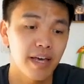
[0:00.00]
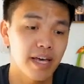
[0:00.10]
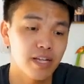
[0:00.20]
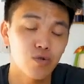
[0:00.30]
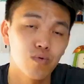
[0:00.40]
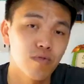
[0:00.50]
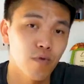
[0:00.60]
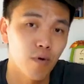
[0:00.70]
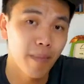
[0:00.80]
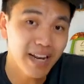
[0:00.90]
a tool
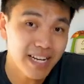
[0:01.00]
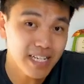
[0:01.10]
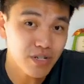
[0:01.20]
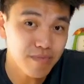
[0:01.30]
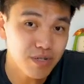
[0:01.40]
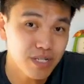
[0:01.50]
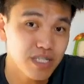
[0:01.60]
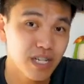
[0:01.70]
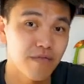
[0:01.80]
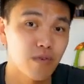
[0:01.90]
for meta
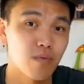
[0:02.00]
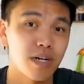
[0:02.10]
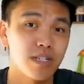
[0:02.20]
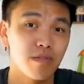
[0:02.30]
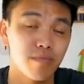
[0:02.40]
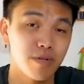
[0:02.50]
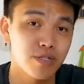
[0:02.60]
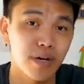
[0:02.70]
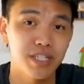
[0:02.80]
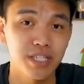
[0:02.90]
descriptions if you want to
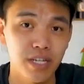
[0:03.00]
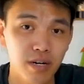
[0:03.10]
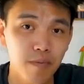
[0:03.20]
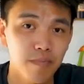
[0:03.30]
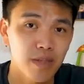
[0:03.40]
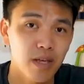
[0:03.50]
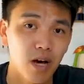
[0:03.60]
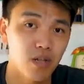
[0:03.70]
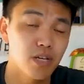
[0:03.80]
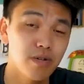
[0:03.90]
boost your SEO,
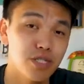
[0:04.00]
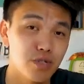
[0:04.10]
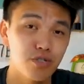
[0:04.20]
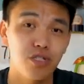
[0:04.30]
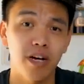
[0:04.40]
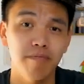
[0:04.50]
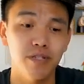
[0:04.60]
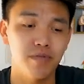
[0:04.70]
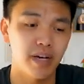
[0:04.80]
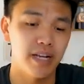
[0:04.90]
although it's your job
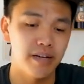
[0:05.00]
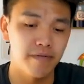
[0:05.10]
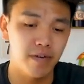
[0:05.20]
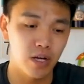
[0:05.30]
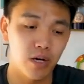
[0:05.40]
to kind of